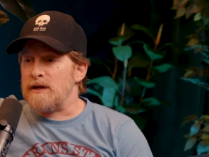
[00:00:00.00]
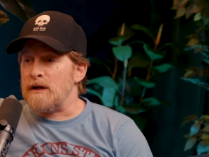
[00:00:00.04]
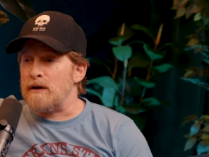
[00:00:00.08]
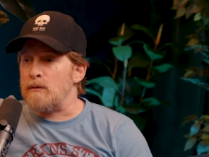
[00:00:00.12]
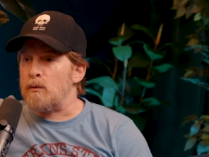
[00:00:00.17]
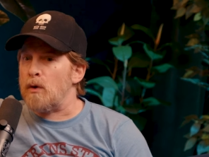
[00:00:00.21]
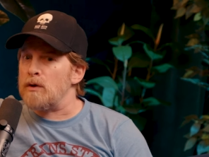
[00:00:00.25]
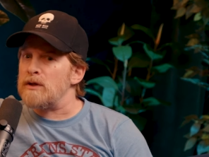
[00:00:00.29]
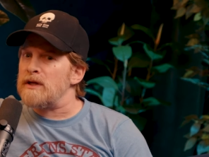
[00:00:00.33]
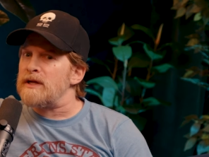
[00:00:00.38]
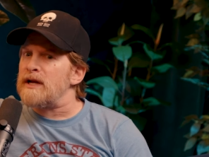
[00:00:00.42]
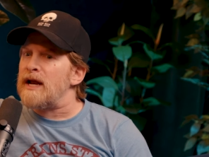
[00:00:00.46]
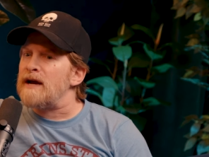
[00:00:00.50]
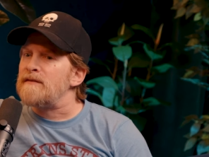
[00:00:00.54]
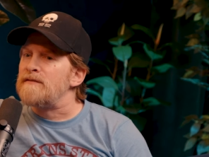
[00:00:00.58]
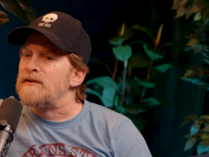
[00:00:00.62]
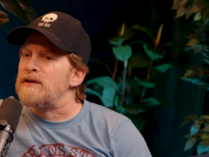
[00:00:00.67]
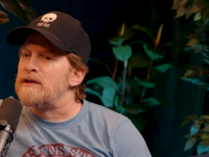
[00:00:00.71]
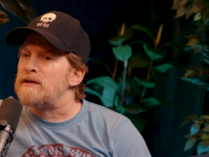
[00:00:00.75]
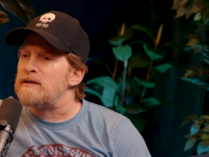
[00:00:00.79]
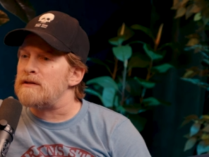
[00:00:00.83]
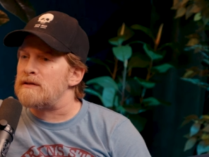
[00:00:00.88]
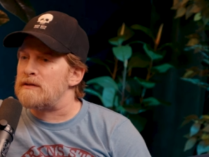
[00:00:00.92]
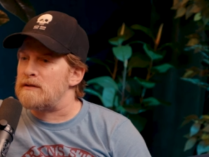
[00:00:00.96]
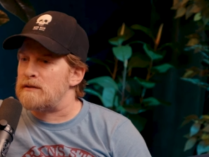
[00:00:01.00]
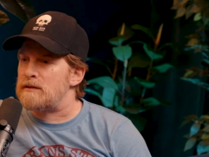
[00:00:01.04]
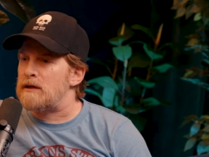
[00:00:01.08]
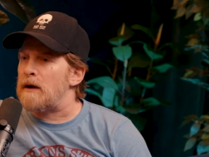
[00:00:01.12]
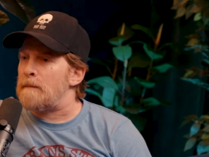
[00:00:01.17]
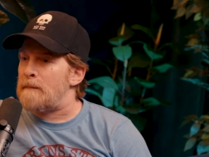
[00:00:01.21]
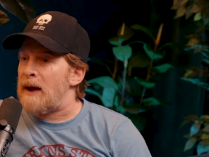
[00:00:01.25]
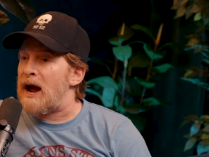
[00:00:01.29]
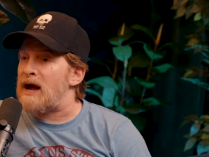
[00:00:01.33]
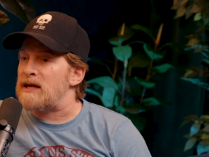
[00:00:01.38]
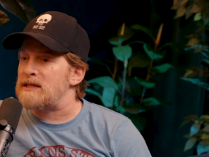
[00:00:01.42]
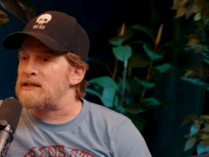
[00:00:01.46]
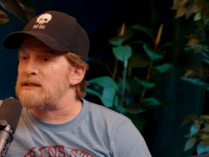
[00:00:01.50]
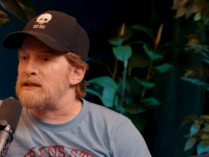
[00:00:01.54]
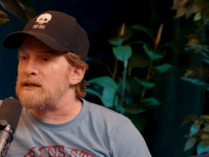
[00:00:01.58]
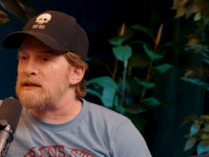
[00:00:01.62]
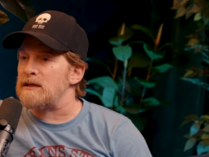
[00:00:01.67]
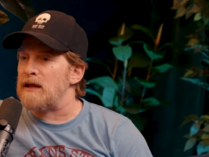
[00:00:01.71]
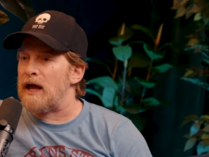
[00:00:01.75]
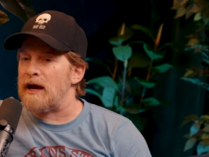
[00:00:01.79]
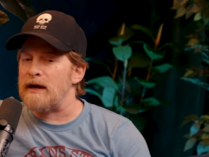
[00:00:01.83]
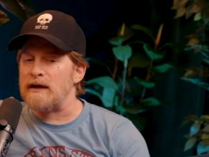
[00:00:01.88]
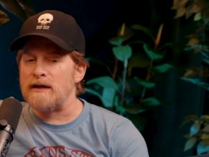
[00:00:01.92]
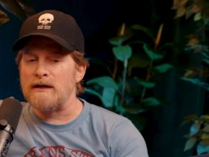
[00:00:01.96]
Yeah, well, in every
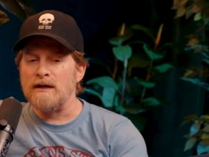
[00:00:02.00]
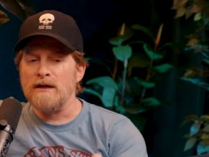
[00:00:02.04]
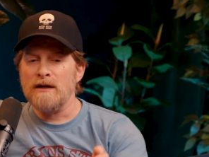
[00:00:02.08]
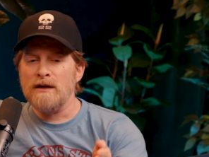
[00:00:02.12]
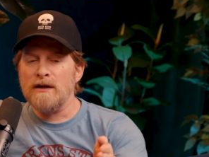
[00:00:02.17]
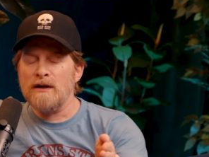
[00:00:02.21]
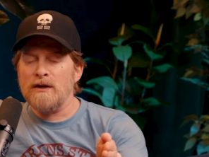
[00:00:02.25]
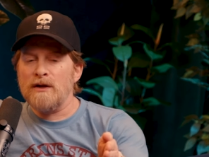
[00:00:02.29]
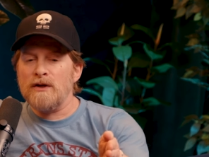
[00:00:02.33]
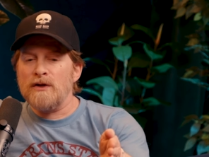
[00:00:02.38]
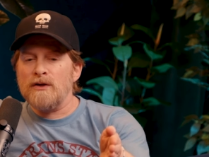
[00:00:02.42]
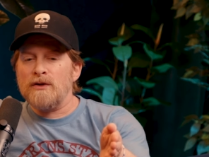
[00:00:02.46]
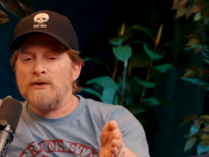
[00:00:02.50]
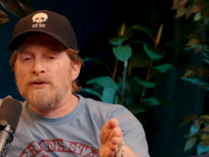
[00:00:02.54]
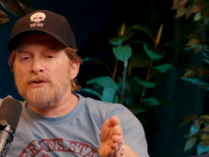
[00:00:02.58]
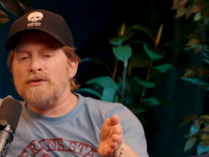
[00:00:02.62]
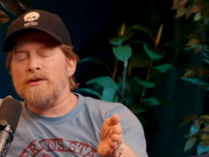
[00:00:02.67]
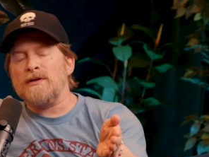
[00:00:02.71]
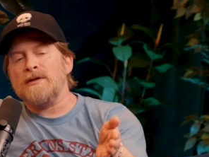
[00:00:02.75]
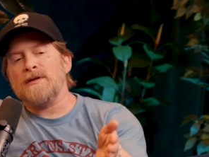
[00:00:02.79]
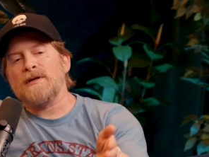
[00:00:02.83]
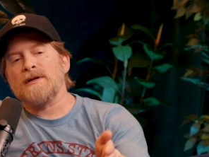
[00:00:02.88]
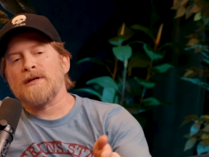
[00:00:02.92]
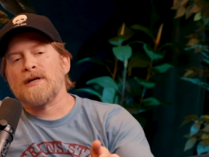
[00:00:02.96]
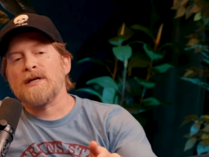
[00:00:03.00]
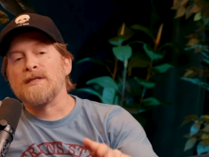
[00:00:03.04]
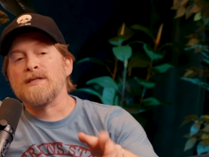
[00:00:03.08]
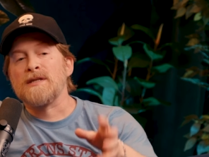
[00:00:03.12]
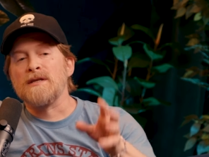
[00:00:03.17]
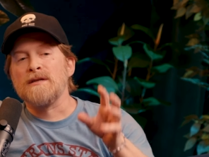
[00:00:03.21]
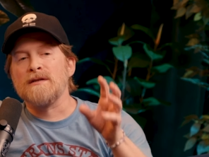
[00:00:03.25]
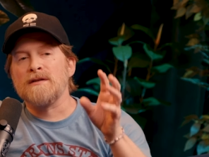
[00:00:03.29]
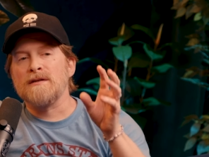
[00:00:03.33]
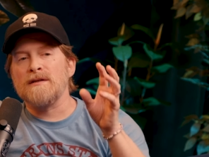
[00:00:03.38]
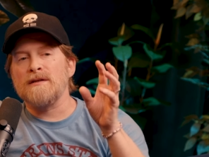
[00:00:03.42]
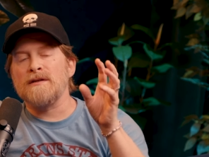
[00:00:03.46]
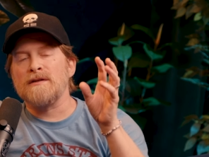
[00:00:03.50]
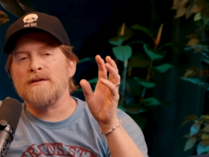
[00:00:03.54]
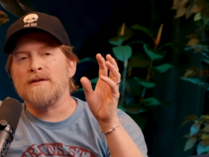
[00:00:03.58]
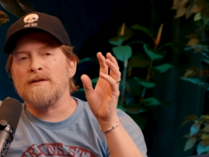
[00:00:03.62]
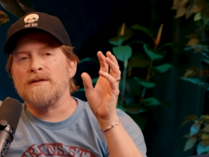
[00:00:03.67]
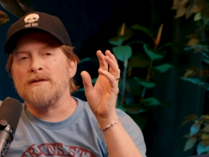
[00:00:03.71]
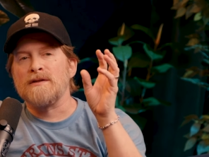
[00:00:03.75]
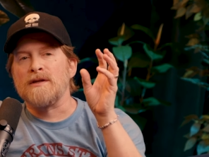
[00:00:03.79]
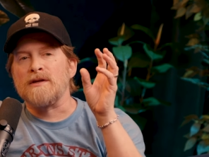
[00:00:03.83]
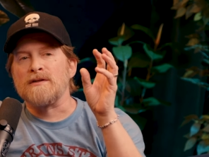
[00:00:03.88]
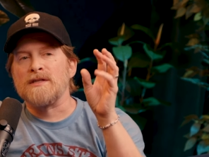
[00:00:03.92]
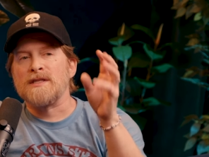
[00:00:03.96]
capacity, like because the,
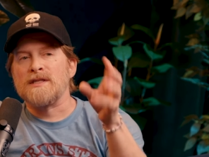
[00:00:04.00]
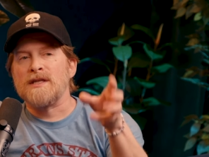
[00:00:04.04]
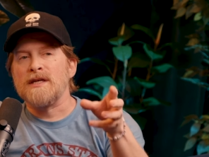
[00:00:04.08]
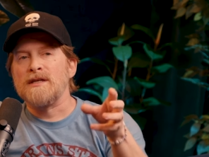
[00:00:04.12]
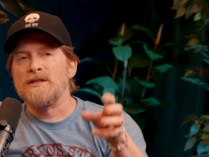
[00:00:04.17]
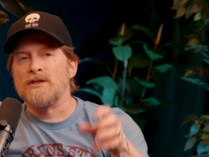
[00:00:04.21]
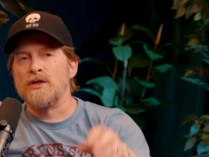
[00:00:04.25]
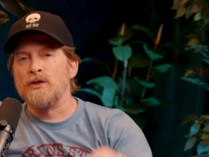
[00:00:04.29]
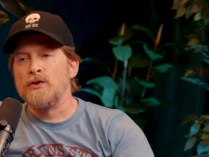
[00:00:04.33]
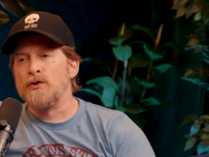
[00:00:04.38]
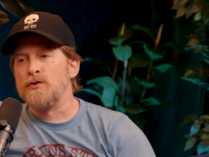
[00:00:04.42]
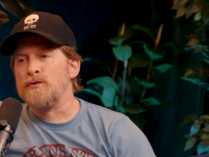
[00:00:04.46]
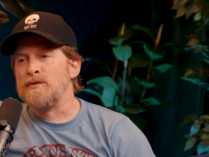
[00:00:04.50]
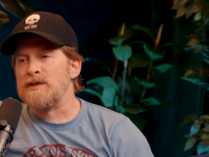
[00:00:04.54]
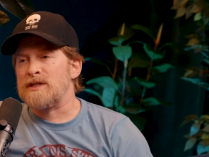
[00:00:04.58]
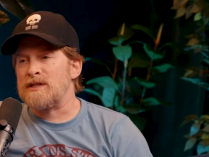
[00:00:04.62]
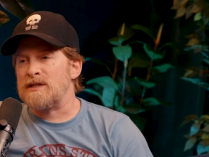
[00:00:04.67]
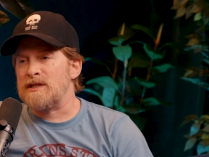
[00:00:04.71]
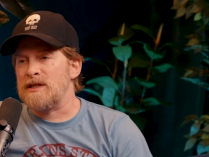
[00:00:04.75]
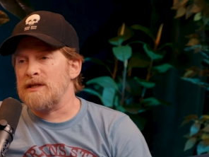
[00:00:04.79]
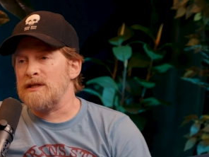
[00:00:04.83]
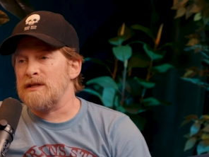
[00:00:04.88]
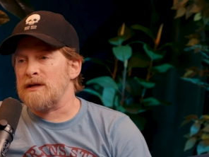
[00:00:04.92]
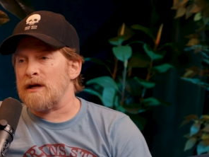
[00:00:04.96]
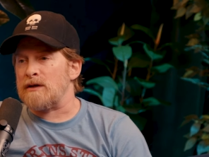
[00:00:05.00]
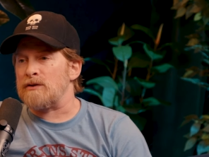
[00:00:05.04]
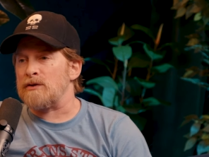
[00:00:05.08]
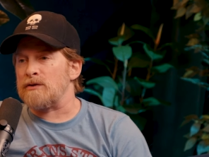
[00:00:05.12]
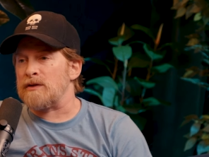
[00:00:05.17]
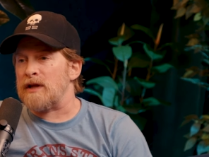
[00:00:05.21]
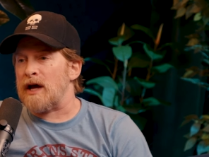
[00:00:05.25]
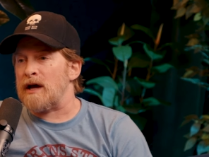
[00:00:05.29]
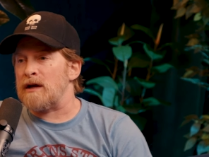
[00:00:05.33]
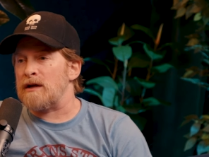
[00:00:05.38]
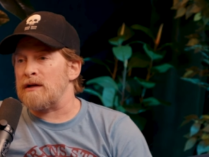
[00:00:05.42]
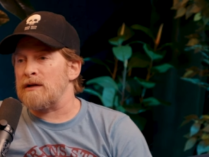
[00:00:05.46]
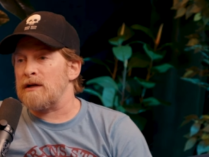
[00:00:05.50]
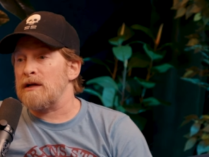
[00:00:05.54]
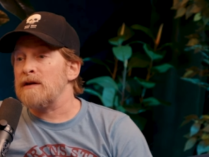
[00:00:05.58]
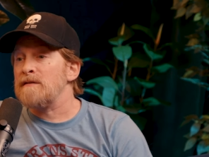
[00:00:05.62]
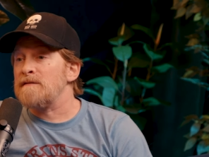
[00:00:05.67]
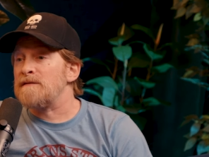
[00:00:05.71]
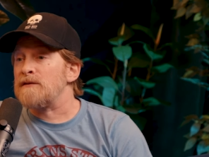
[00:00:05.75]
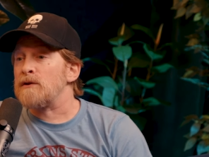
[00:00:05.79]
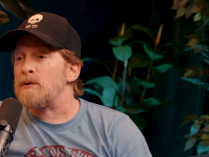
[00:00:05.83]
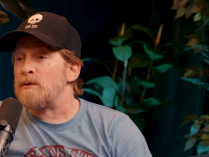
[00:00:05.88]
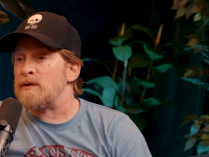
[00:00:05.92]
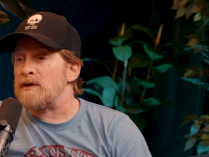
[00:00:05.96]
there's things that you see under that
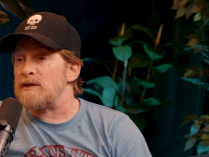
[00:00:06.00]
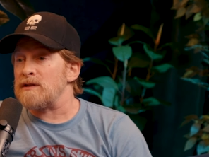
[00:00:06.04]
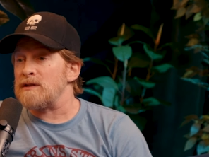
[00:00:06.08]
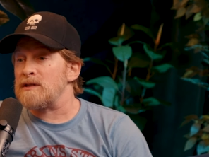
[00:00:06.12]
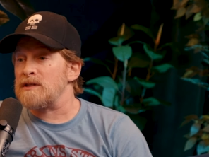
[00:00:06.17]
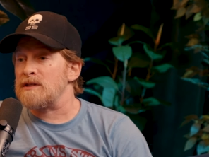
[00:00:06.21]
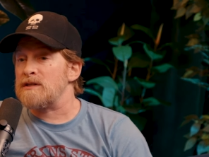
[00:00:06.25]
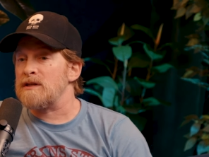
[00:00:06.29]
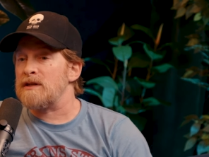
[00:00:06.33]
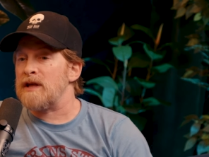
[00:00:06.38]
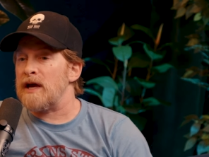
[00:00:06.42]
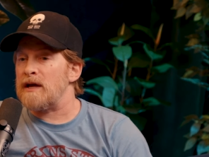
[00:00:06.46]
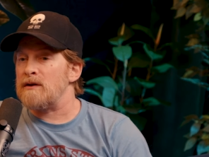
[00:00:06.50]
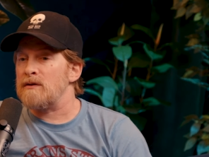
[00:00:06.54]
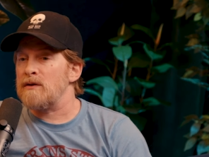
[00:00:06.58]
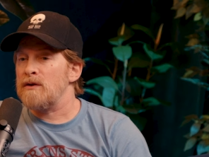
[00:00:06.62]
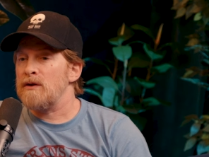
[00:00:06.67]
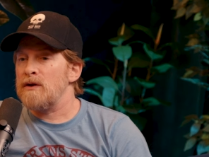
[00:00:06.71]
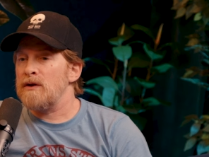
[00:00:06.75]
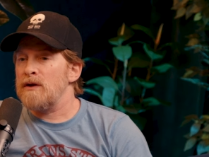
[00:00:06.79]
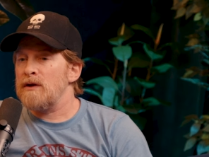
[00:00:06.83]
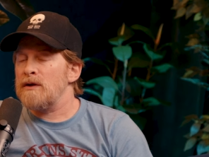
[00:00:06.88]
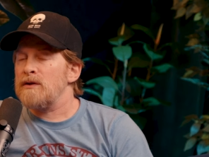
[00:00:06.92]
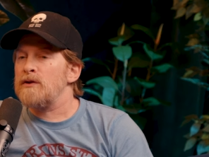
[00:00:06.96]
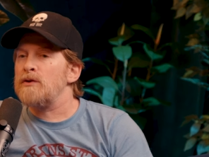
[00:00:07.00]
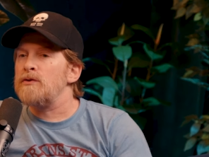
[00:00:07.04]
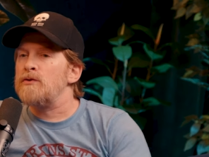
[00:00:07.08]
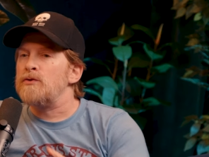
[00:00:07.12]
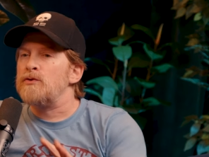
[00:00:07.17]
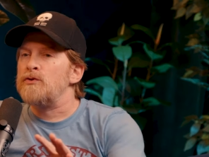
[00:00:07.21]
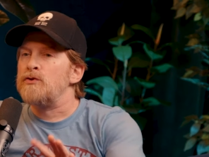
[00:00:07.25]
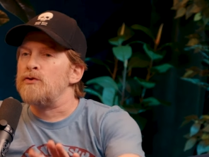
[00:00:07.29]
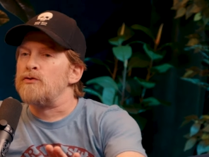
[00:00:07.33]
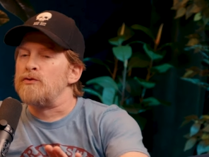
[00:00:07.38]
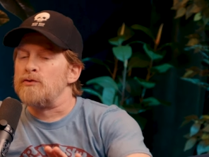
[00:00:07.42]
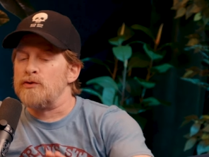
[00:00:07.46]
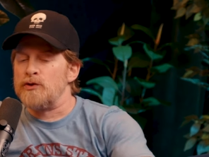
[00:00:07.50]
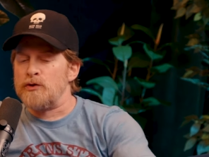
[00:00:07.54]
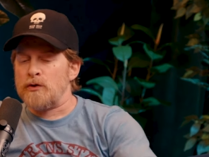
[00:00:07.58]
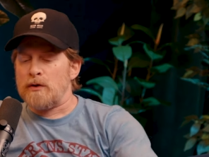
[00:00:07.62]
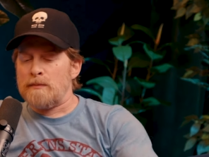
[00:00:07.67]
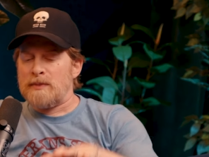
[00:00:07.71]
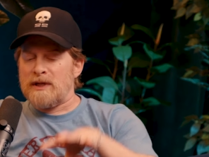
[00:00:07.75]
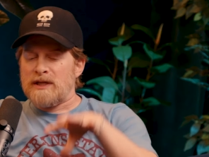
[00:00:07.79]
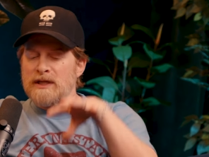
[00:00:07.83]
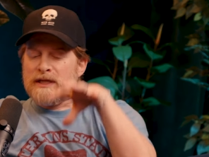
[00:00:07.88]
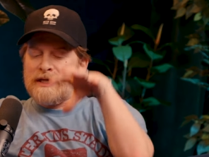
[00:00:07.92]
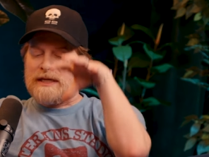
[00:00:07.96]
influence that, your your
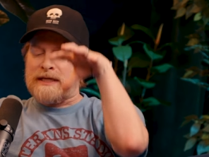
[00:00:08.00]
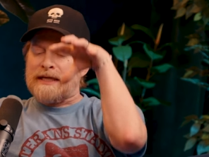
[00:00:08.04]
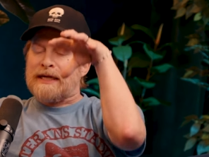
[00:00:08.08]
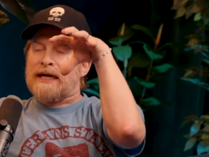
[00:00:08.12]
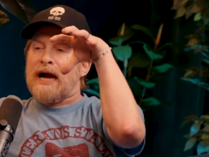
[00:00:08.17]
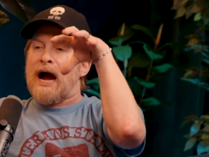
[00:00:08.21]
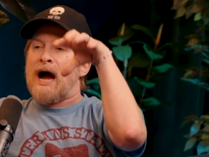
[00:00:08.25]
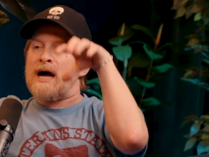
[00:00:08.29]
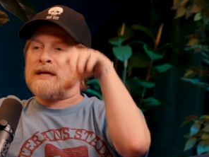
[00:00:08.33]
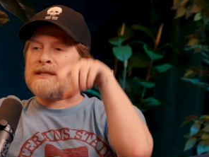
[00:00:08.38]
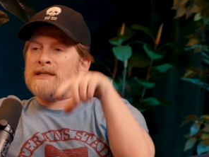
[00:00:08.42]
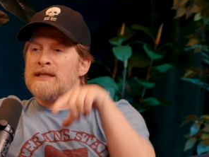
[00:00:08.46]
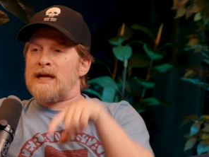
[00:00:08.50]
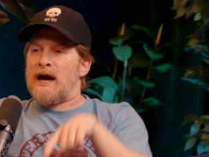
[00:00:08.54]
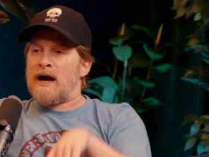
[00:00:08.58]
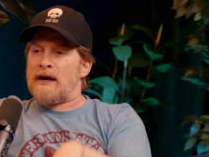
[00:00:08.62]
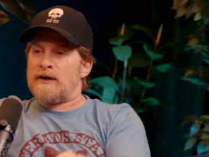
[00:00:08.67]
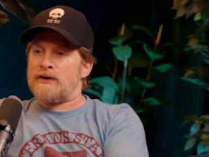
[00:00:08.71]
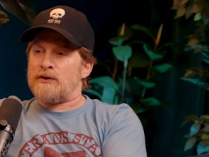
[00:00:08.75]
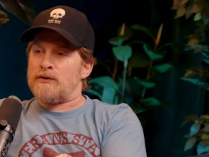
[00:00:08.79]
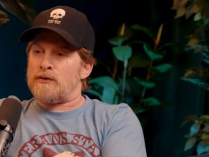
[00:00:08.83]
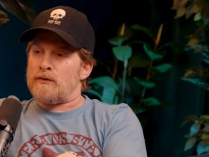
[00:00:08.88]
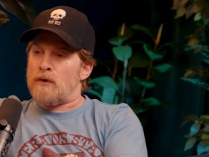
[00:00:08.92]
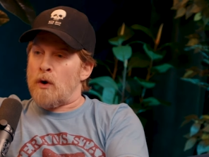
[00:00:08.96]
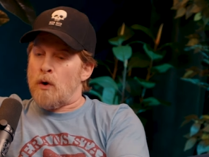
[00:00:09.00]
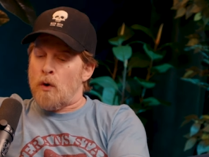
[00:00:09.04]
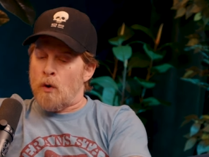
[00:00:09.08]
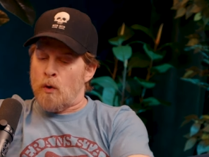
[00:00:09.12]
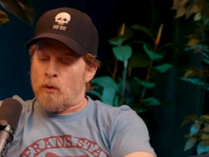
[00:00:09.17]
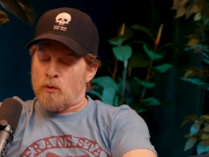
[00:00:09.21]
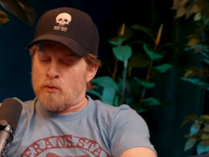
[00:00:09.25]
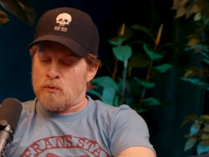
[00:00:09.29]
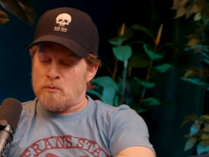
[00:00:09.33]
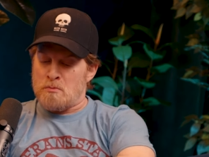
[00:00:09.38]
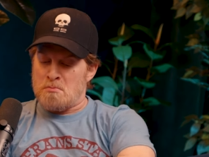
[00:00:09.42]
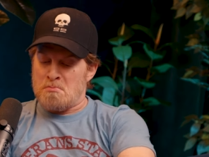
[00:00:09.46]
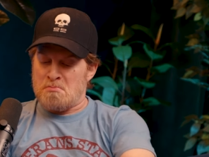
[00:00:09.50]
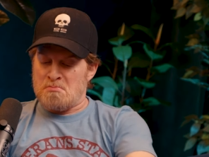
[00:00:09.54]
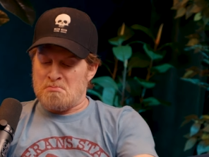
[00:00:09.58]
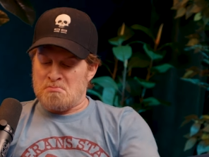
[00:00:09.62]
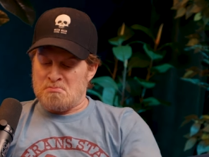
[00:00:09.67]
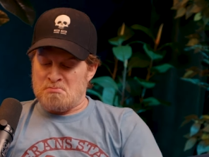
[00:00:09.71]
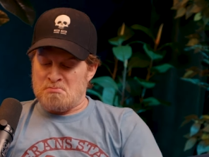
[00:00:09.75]
ability to God's eye your own